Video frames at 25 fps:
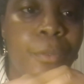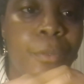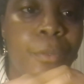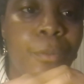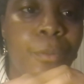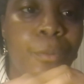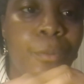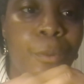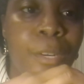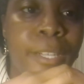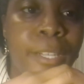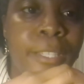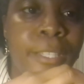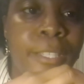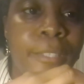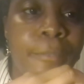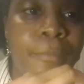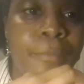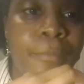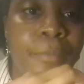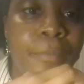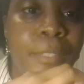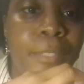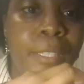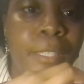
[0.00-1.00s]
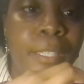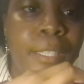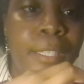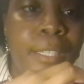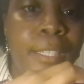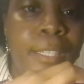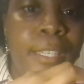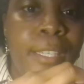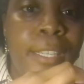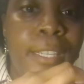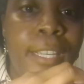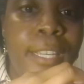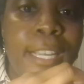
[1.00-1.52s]
wanted,
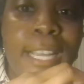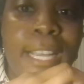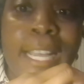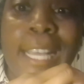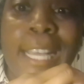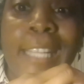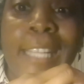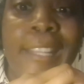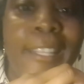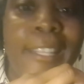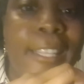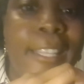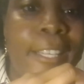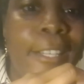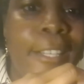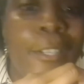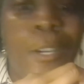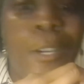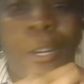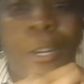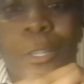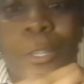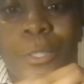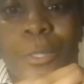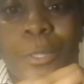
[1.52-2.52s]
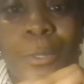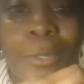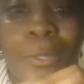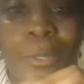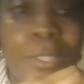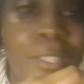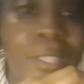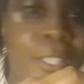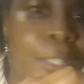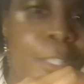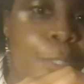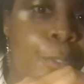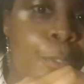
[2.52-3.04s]
and then also
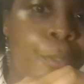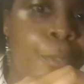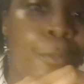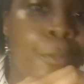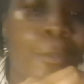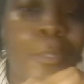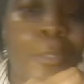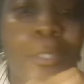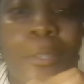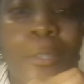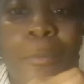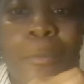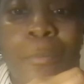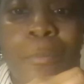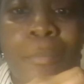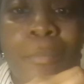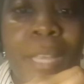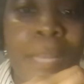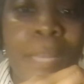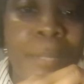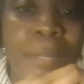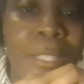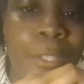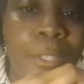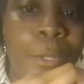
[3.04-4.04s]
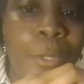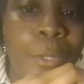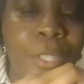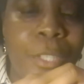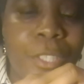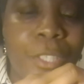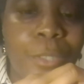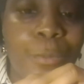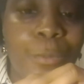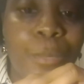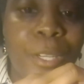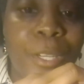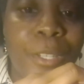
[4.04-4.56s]
maybe
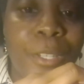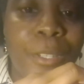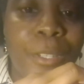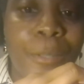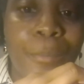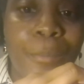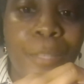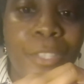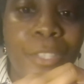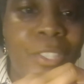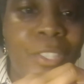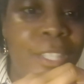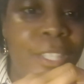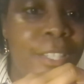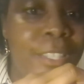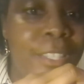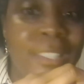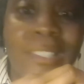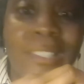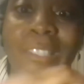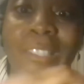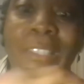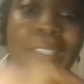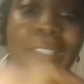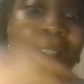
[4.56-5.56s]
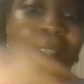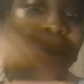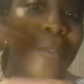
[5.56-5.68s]
notice where the missionaries